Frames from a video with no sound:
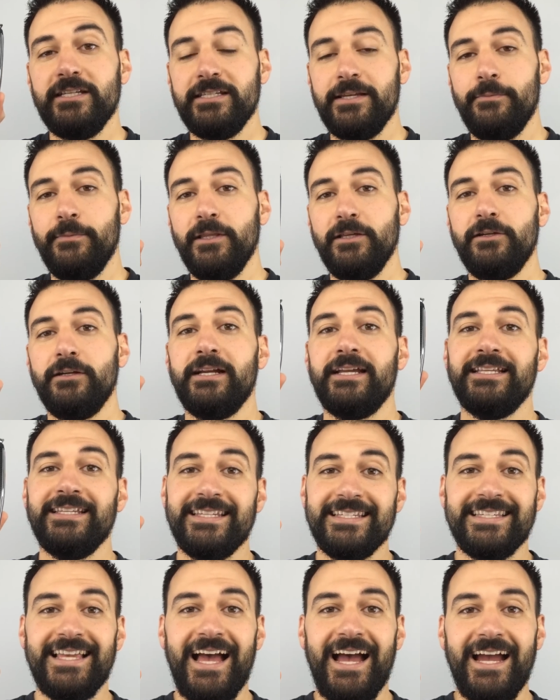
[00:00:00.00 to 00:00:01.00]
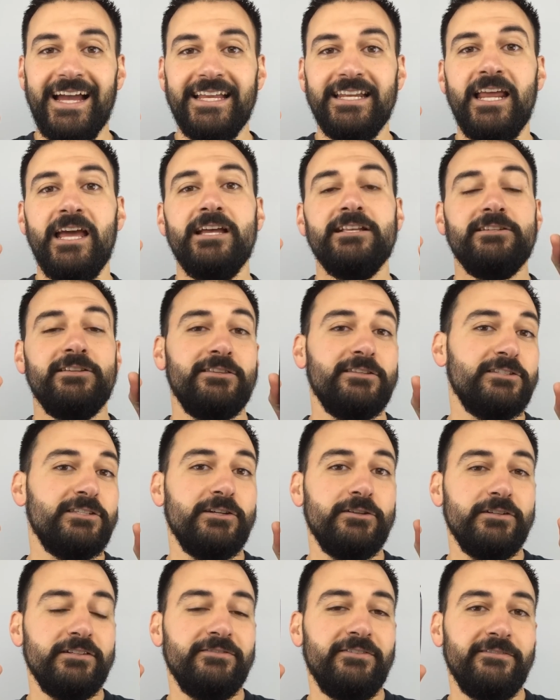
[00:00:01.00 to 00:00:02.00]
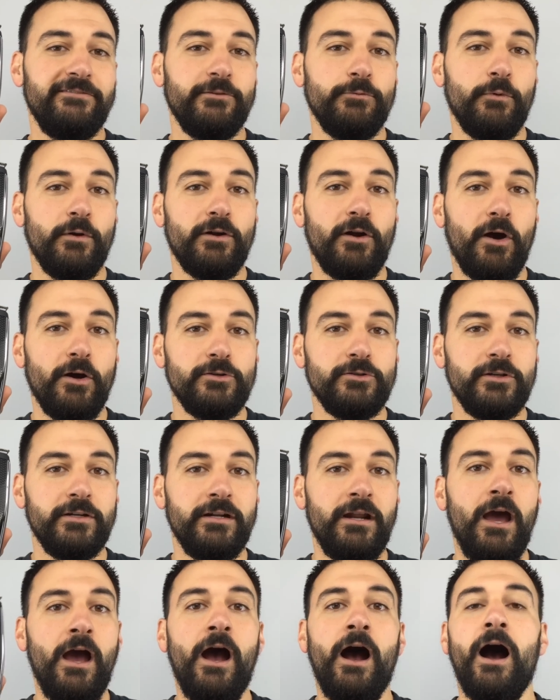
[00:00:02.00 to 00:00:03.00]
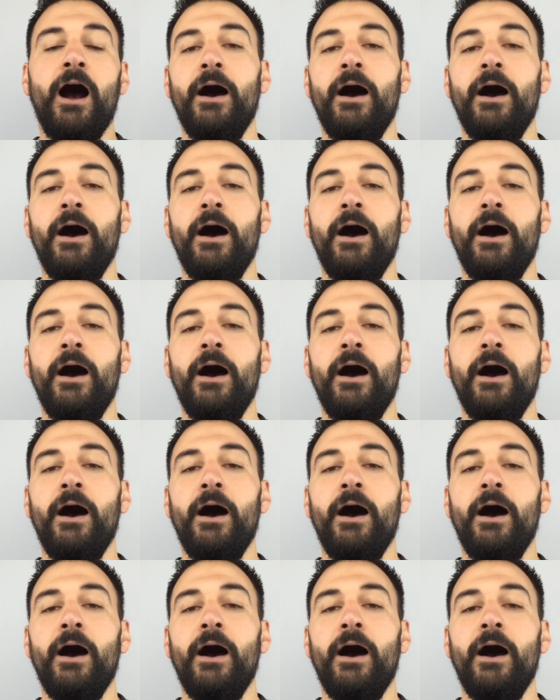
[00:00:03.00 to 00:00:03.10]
similar in design to the Series 5100,